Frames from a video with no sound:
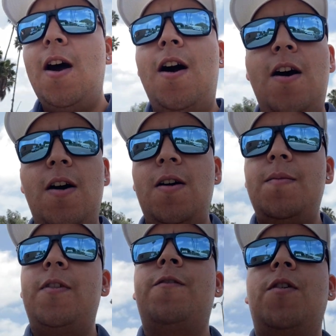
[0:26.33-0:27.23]

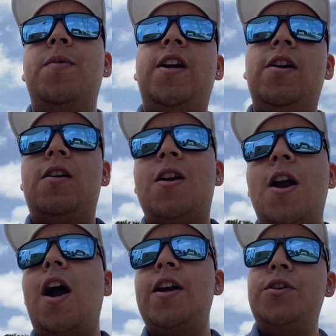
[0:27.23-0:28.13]
Um, from here,
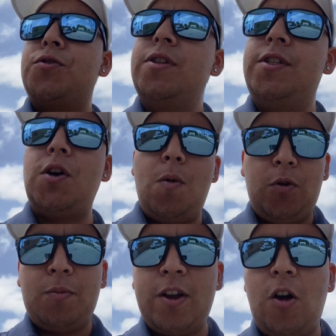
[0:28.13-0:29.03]
I usually don't
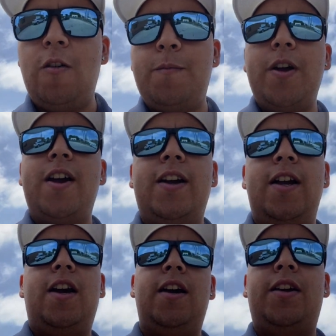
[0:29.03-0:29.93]
bring my golf bag.
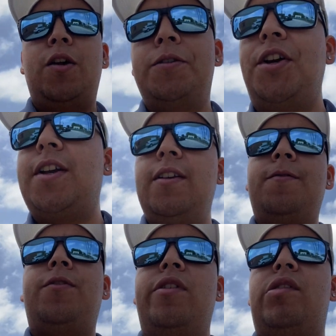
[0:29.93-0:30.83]
I go check
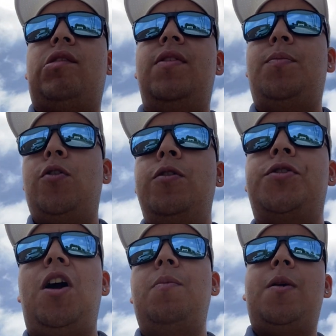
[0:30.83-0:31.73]
in first in the pro
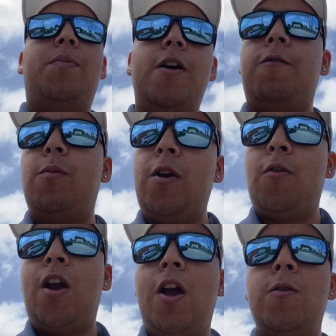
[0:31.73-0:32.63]
shop, I pay for my
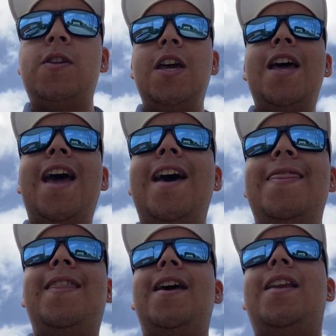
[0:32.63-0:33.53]
round,
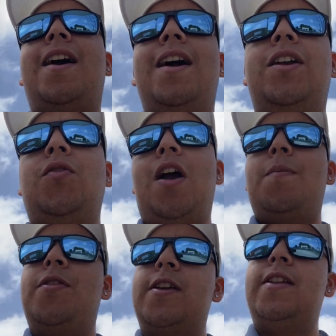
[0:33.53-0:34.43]
and then I
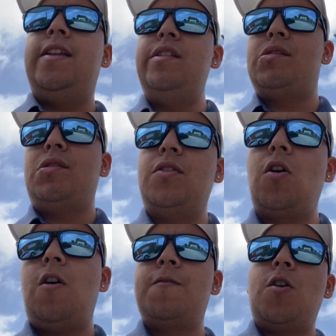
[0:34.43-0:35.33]
grab the keys to the
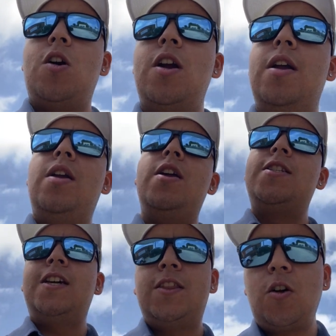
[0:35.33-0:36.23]
golf cart,
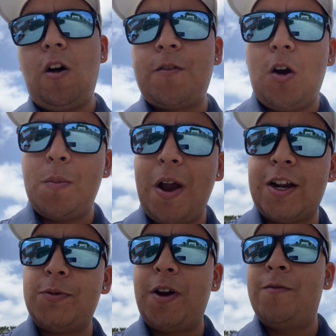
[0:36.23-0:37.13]
take the golf cart back
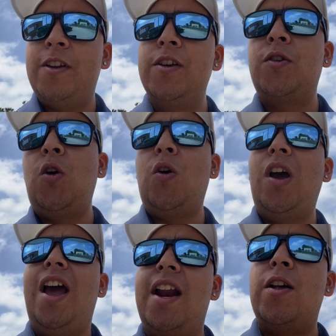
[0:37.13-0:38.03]
to my vehicle,
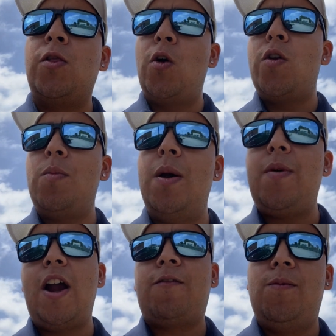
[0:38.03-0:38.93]
and I load up my
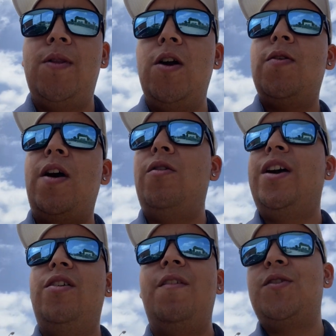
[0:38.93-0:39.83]
bag from there. That way I
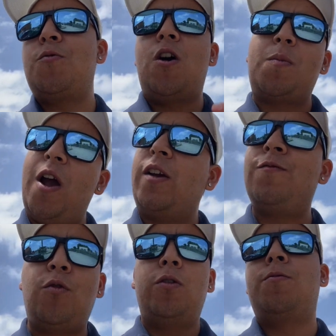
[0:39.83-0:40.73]
don't have to walk back and
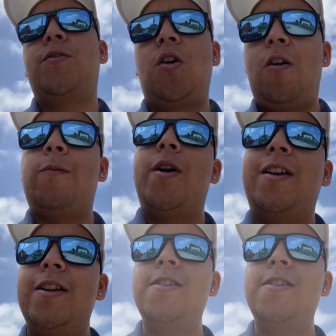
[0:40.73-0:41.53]
forth with the golf bag.